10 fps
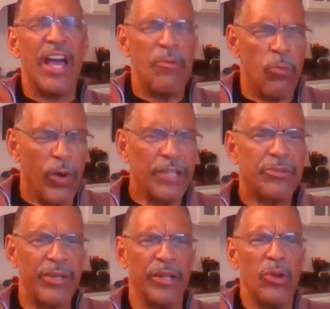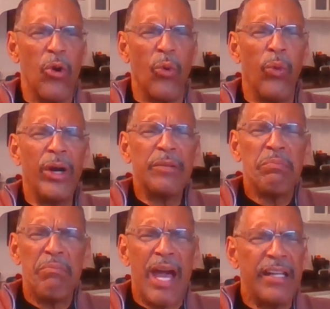wondering, what
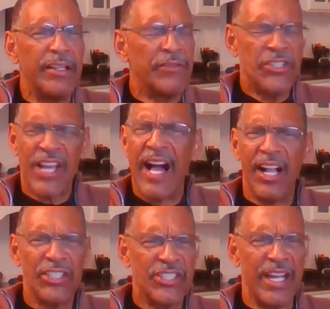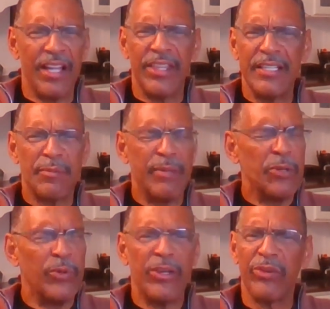manner of child shall this be? We're
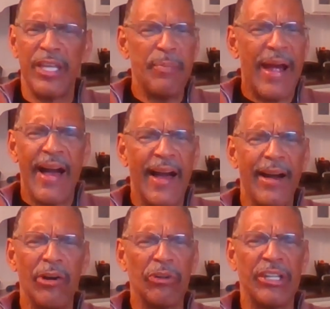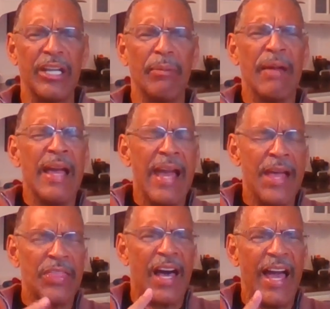going to keep our eye on him. And
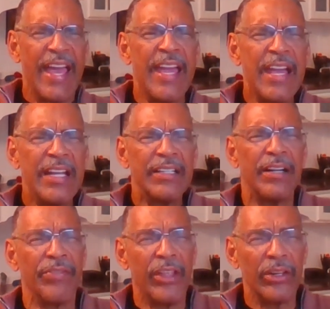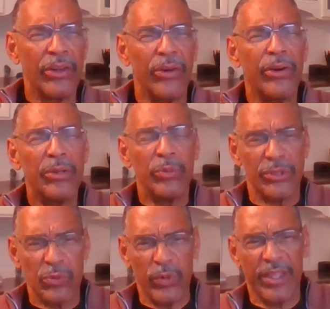the hand of the Lord was
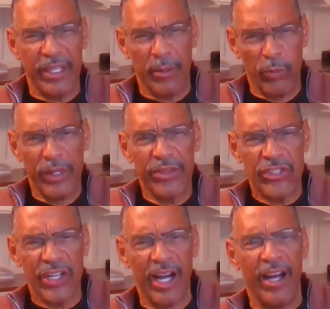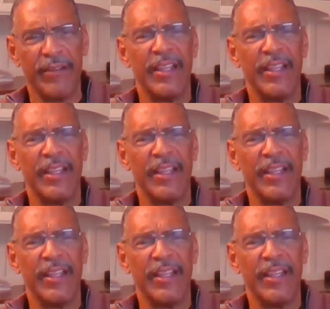with him, with John.